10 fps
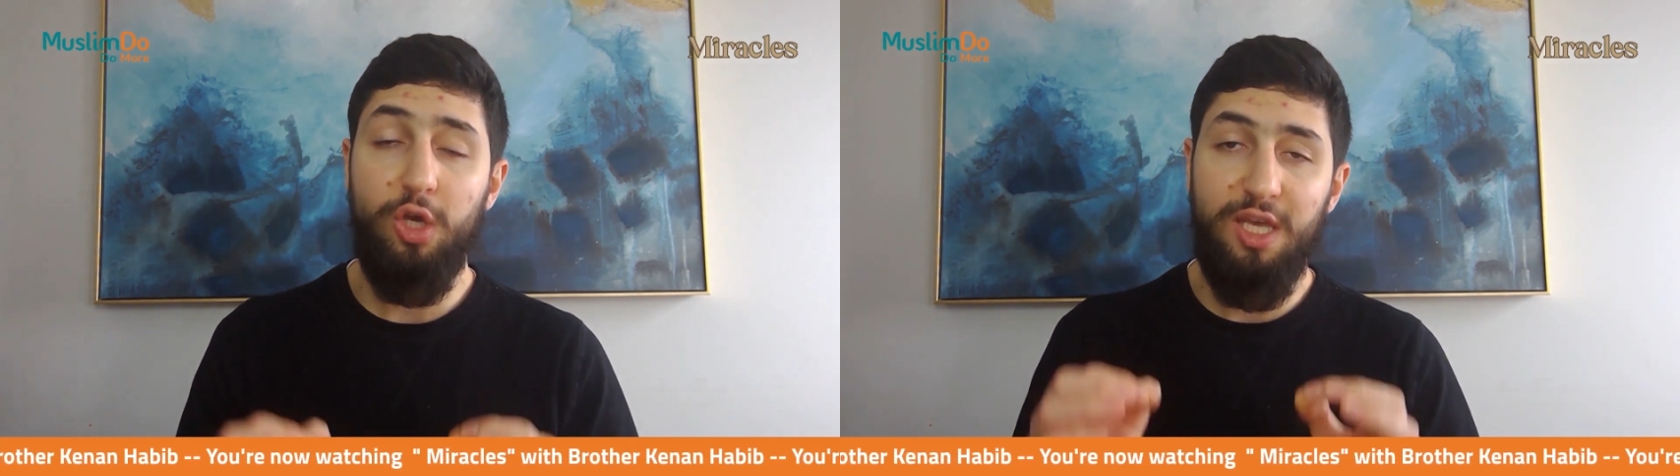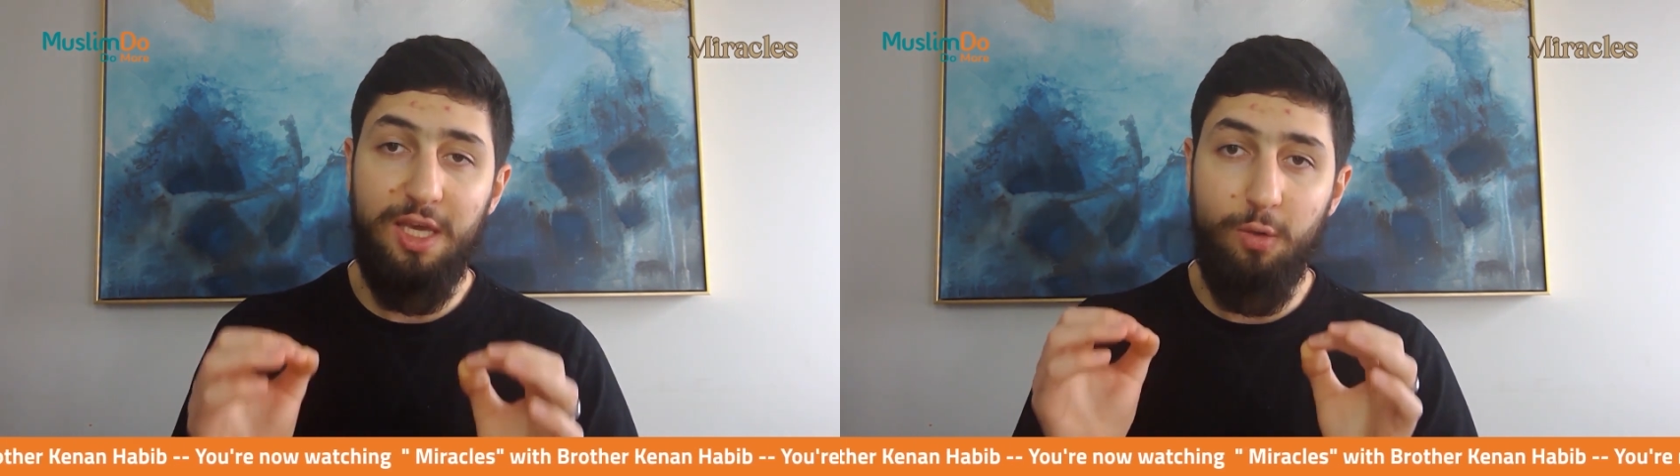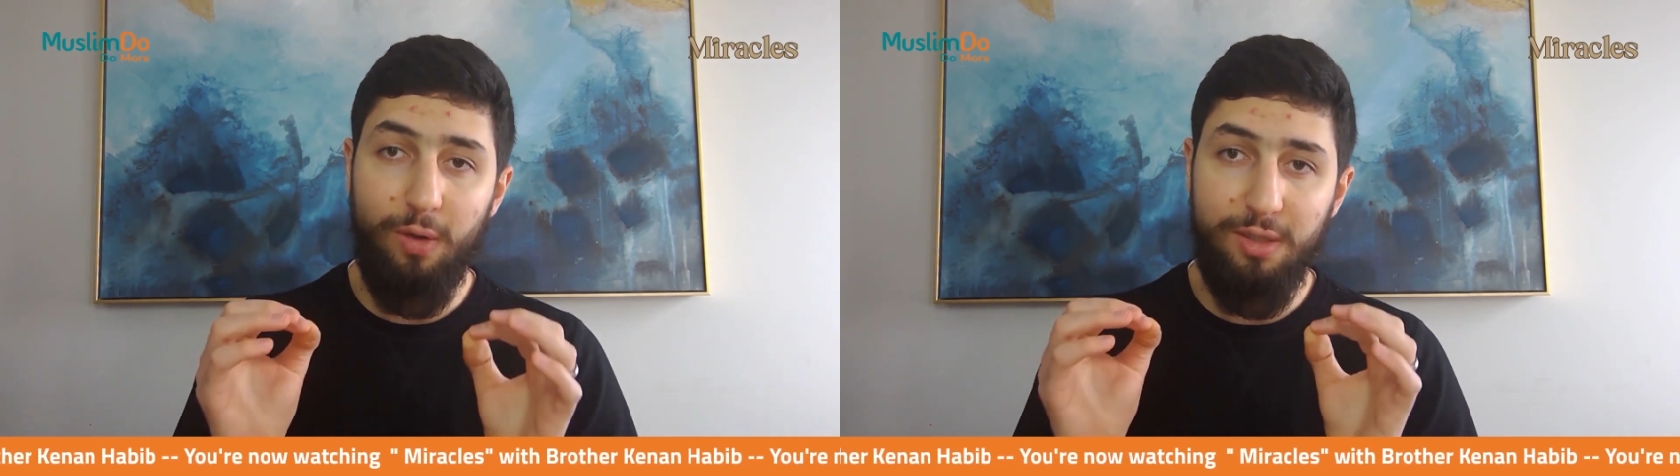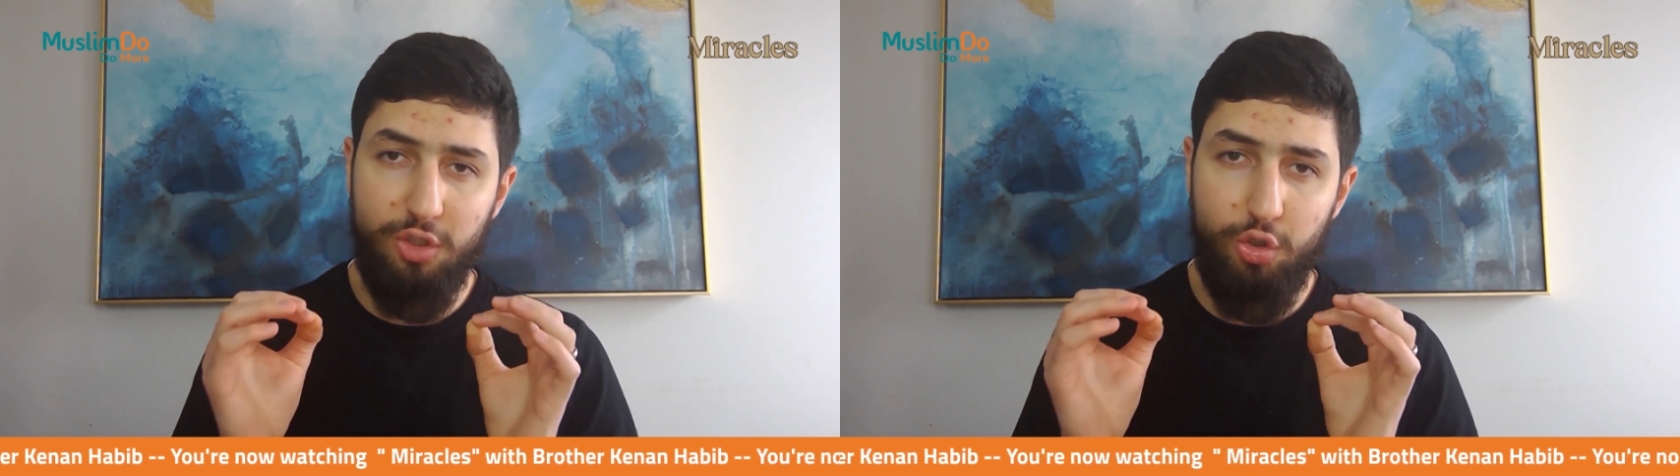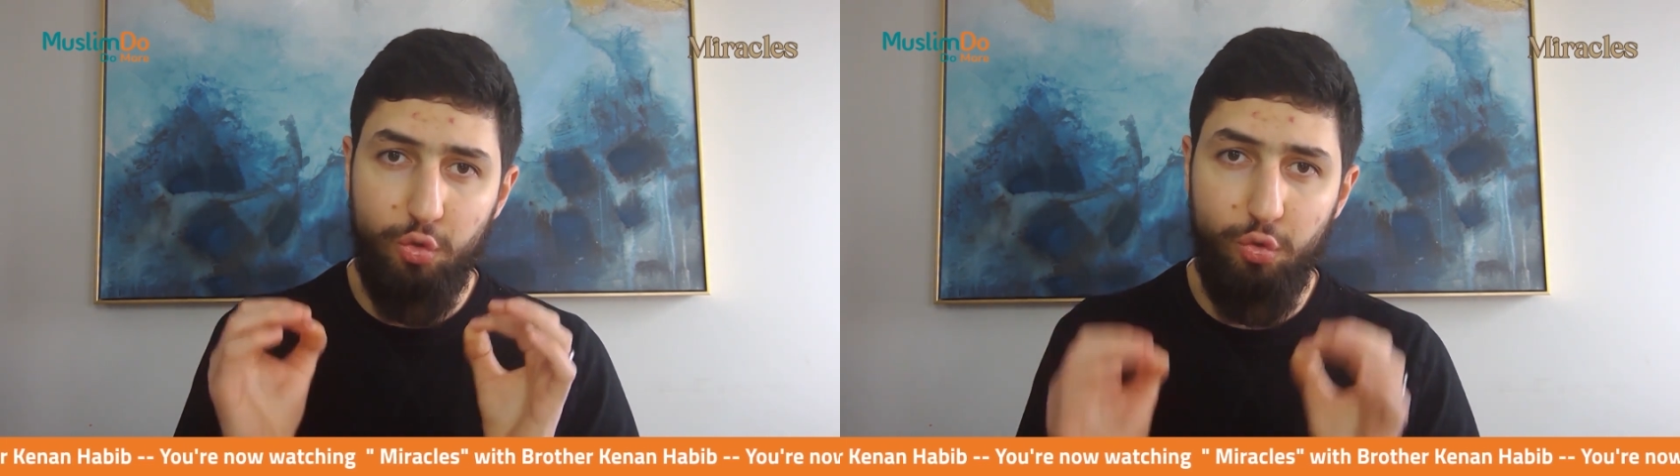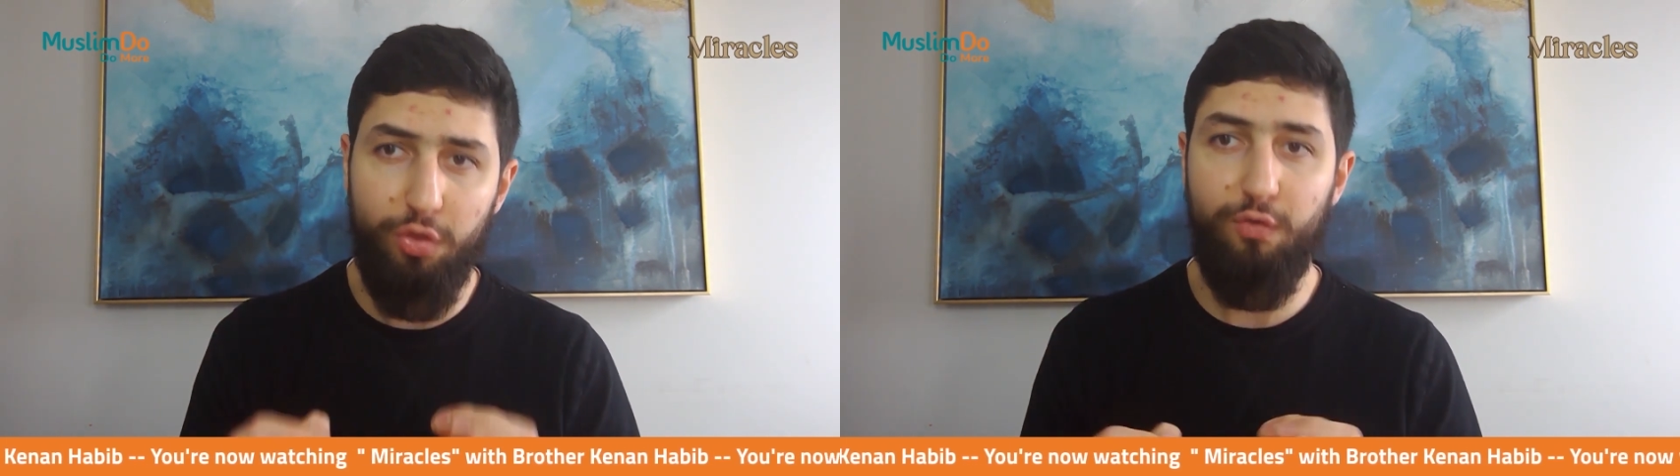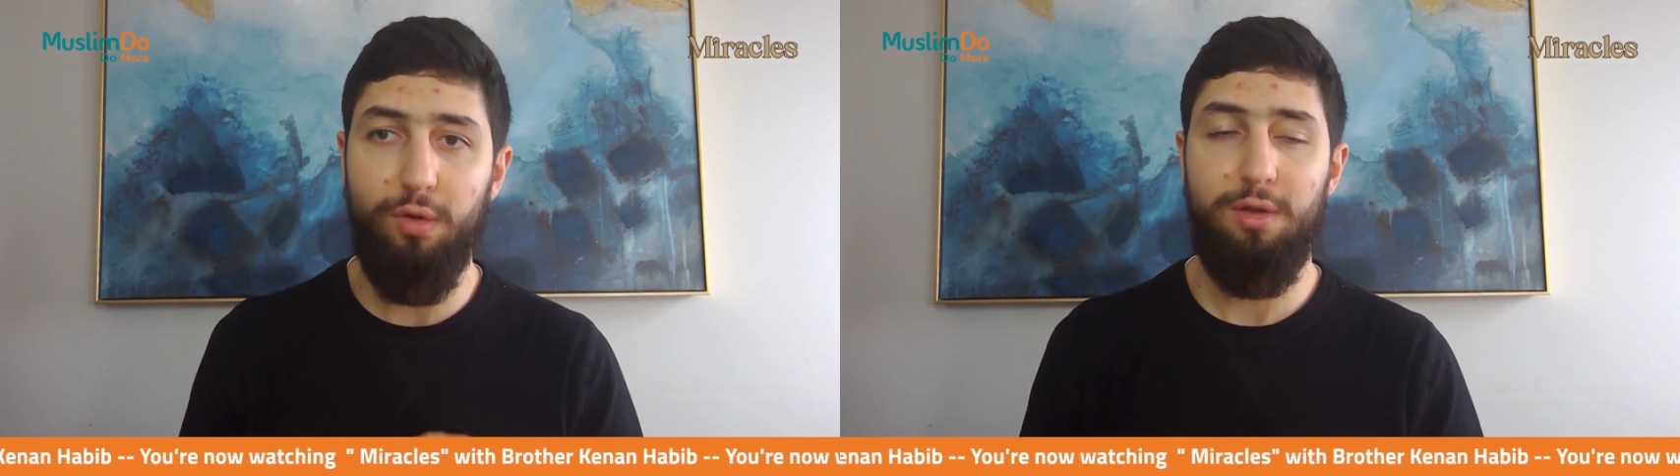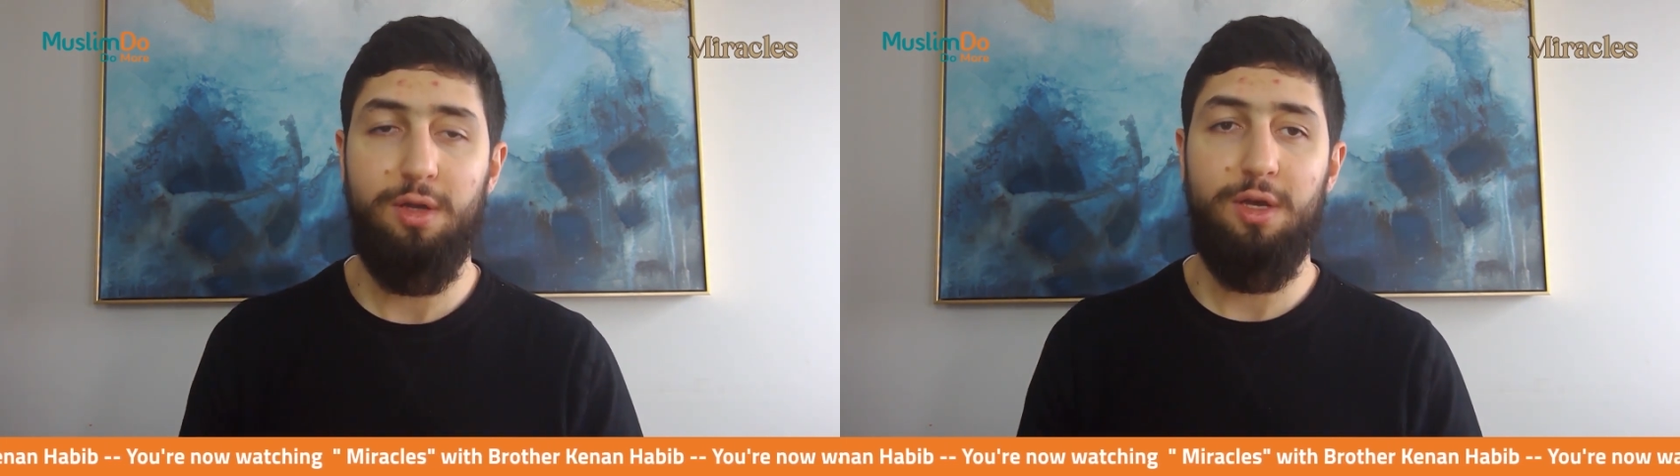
He was truthful